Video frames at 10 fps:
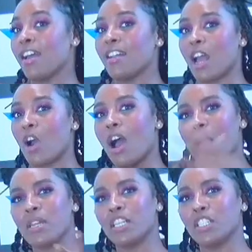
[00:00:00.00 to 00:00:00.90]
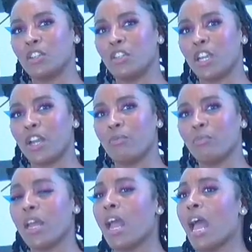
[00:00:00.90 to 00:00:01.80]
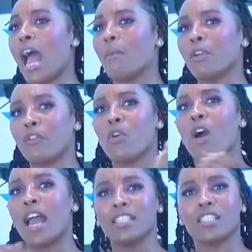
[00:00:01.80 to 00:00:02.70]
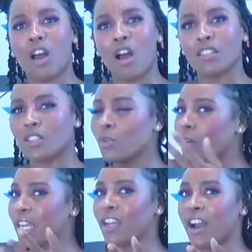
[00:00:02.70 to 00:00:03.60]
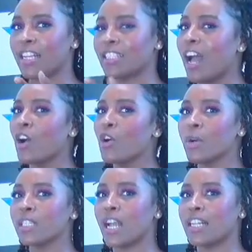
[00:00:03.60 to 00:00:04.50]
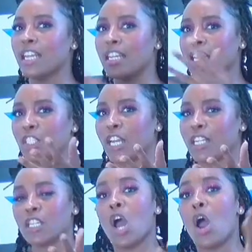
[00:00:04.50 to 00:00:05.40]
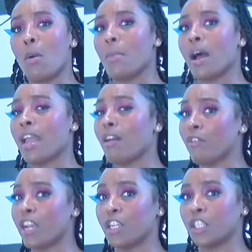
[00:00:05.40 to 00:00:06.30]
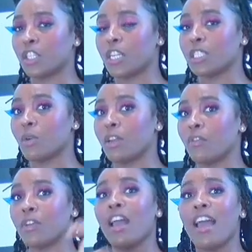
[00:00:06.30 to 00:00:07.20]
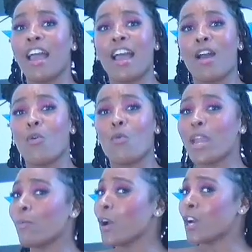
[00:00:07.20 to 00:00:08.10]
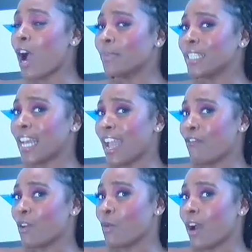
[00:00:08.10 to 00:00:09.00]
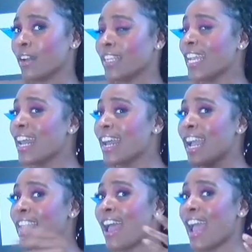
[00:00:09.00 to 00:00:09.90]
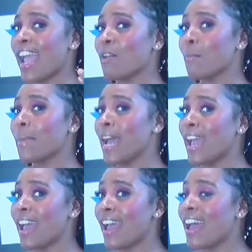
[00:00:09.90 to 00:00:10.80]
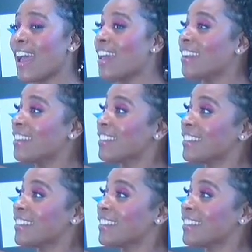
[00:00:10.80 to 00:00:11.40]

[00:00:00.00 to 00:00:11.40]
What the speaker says: Now, I'm in the studio, and before I start talking, guys, I always like to initiate my radio shows with, "We woke up today, everyone. Can I get an amen?"